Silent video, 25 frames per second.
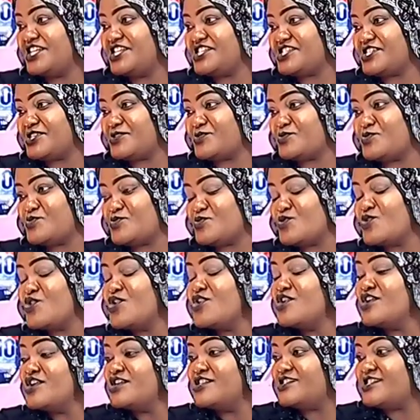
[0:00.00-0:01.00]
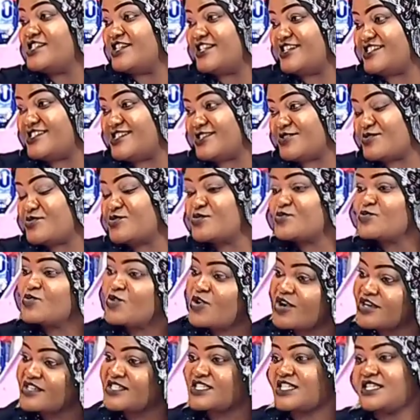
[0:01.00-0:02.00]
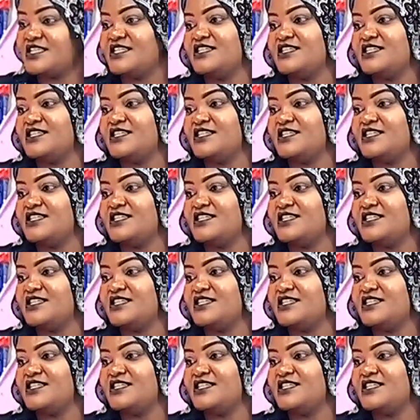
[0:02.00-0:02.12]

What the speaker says: sekuru, Sele sekuru, wote